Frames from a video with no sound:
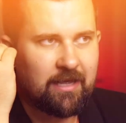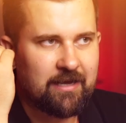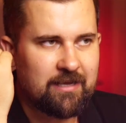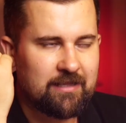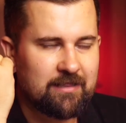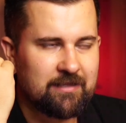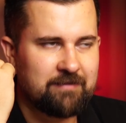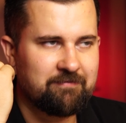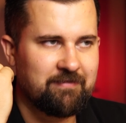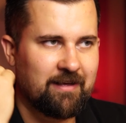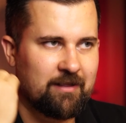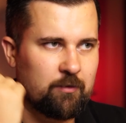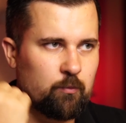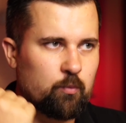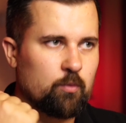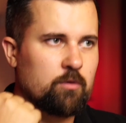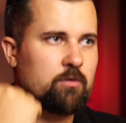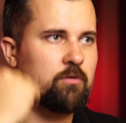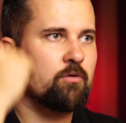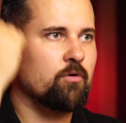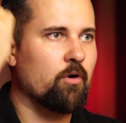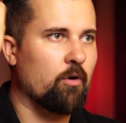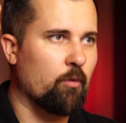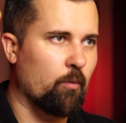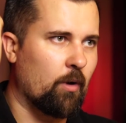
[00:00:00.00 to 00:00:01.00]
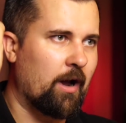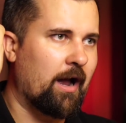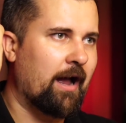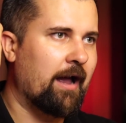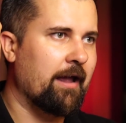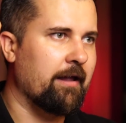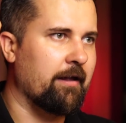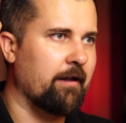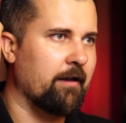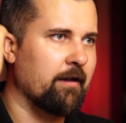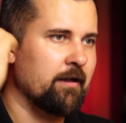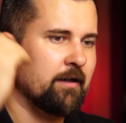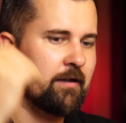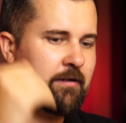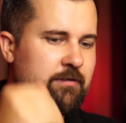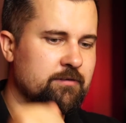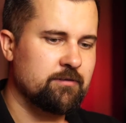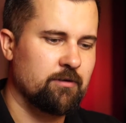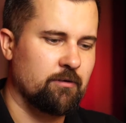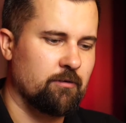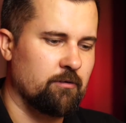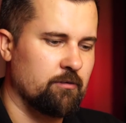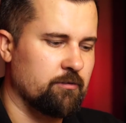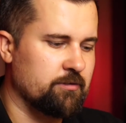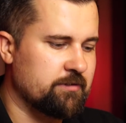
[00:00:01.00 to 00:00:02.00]
likely that will grow higher.
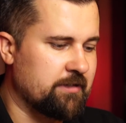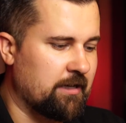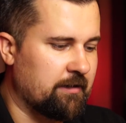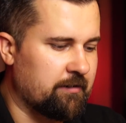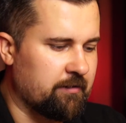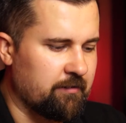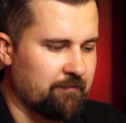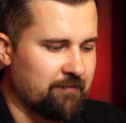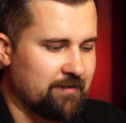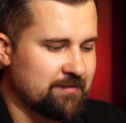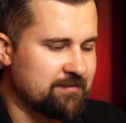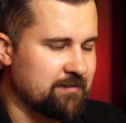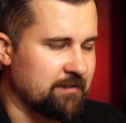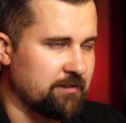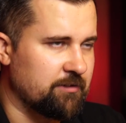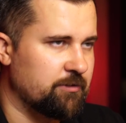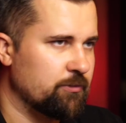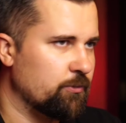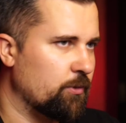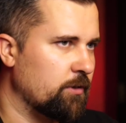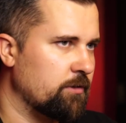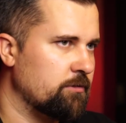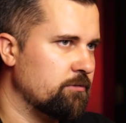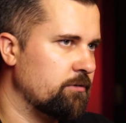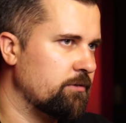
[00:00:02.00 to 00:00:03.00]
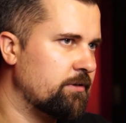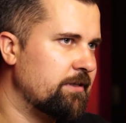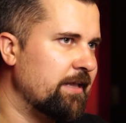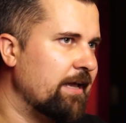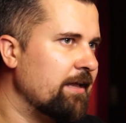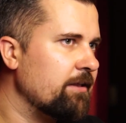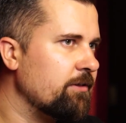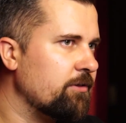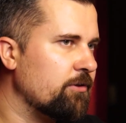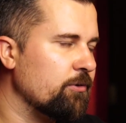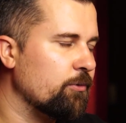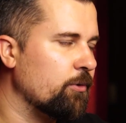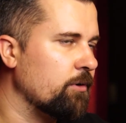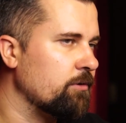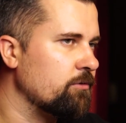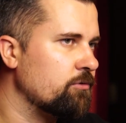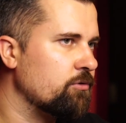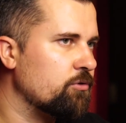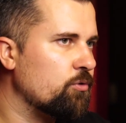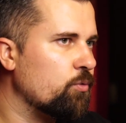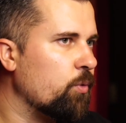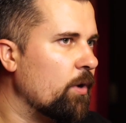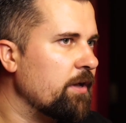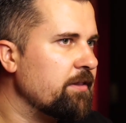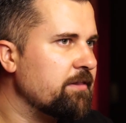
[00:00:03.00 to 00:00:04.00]
So you'll start investing 210,
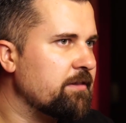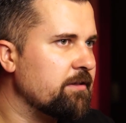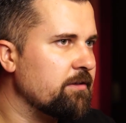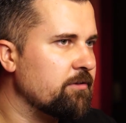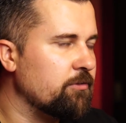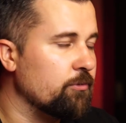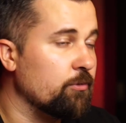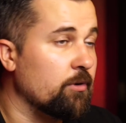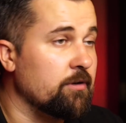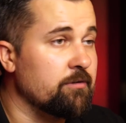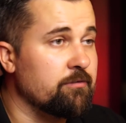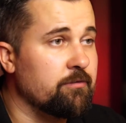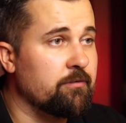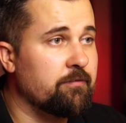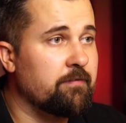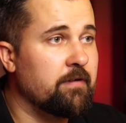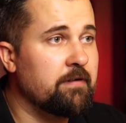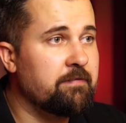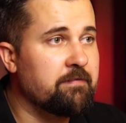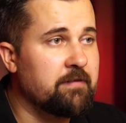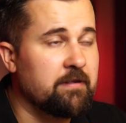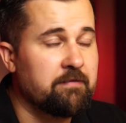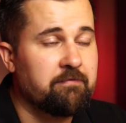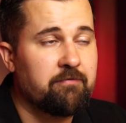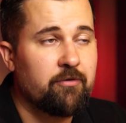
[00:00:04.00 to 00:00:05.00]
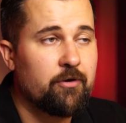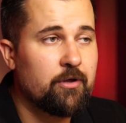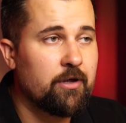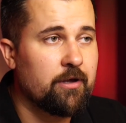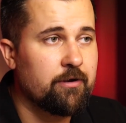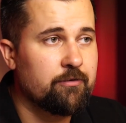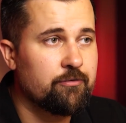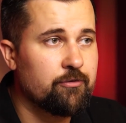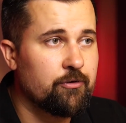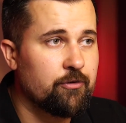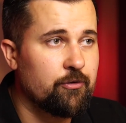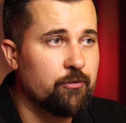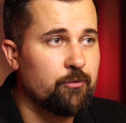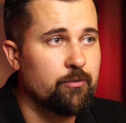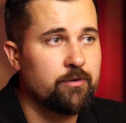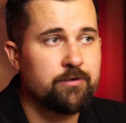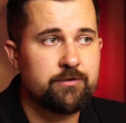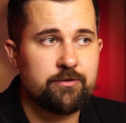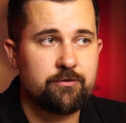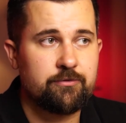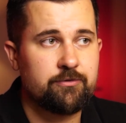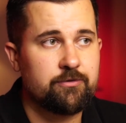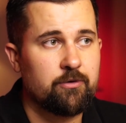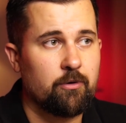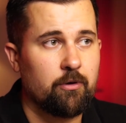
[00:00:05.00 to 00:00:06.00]
220, 250, 300
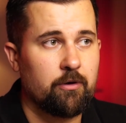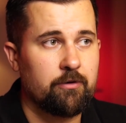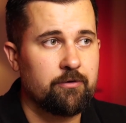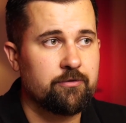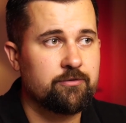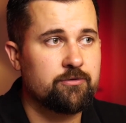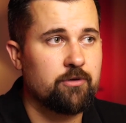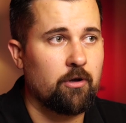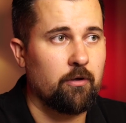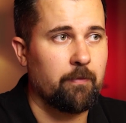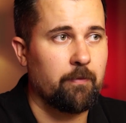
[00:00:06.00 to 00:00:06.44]
euros, and so on and so